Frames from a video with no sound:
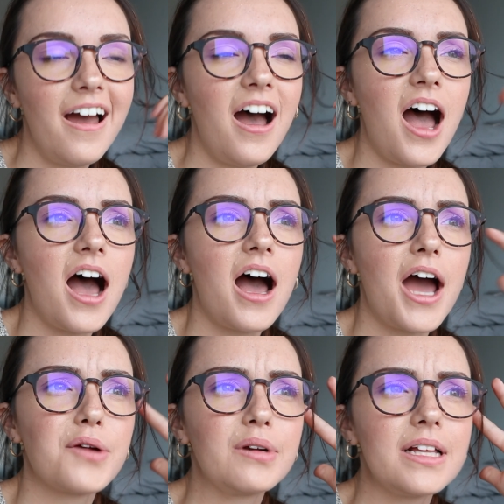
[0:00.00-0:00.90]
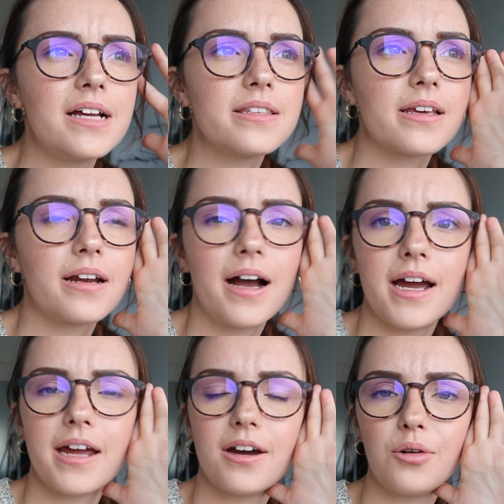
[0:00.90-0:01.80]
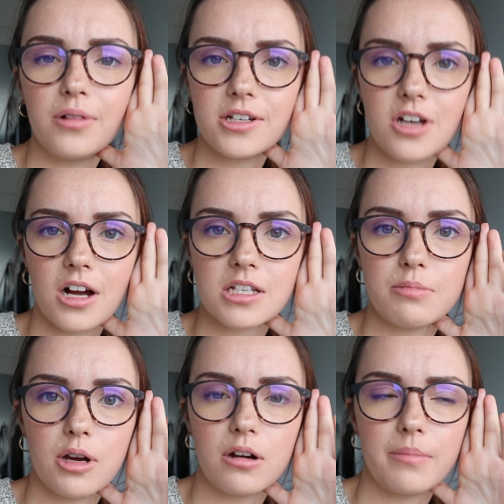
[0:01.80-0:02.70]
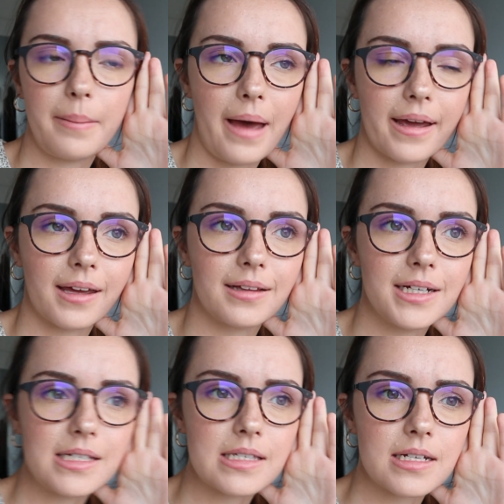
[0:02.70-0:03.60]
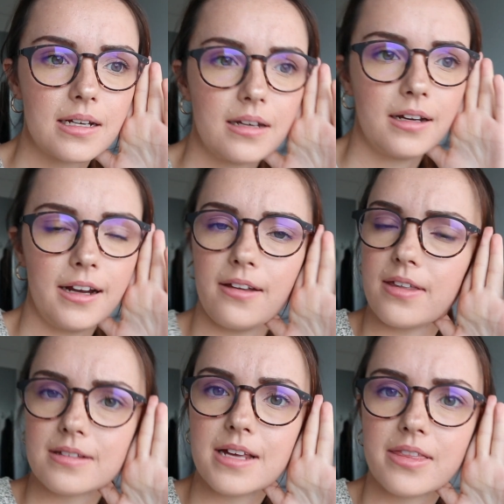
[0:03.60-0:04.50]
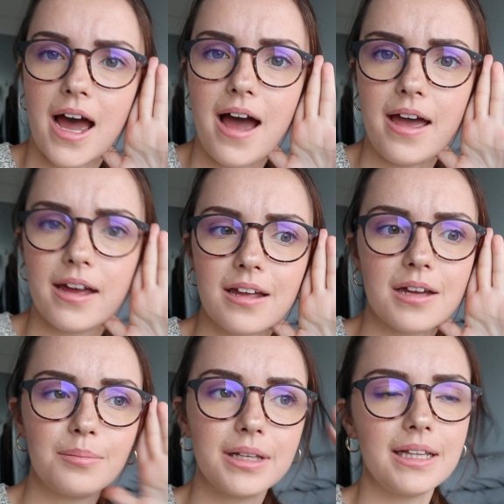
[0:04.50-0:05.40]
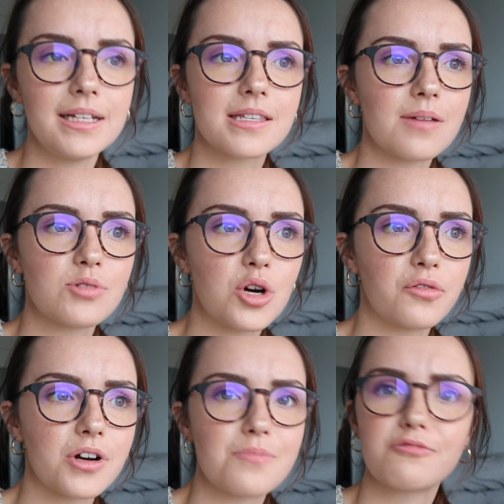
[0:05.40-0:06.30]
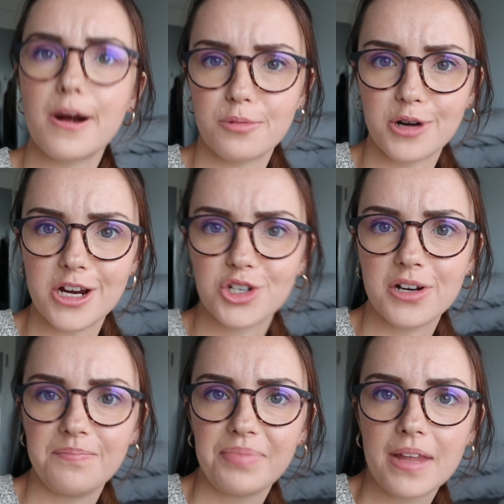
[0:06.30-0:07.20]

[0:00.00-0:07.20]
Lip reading: I realized that I only talked about my packing list and things like that and completely skipped over preparation.